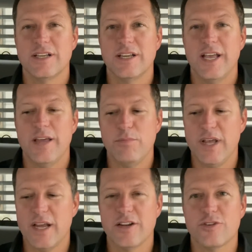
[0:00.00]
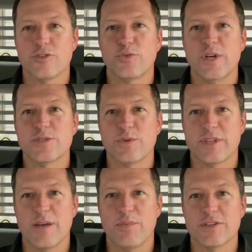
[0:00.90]
and be identical twins with
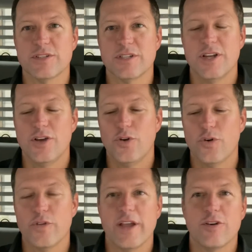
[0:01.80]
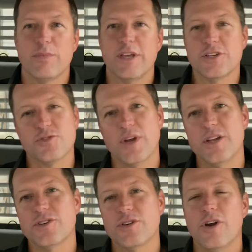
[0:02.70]
that person or are they going to be a
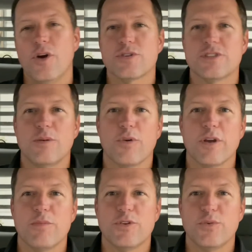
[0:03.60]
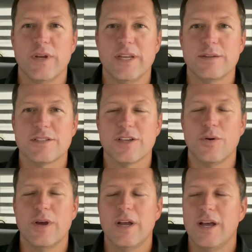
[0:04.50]
stranger or somewhere in between
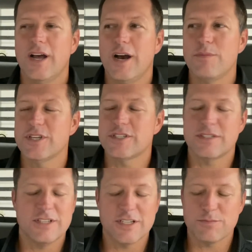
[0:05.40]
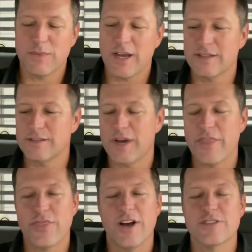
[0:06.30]
so um, just just my my
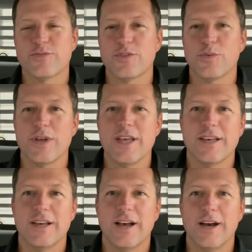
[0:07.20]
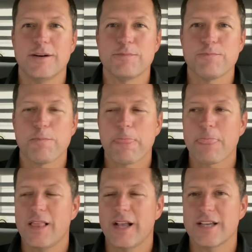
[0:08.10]
thoughts for the week um,
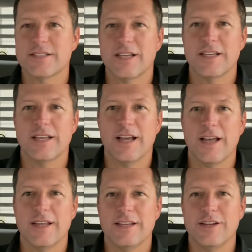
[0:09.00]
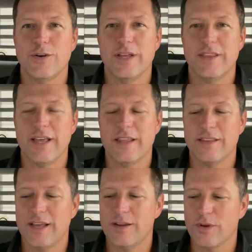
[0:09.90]
like i said uh, you know that
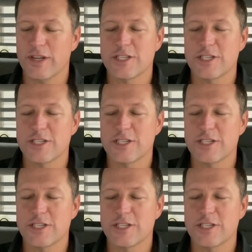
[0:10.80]
that really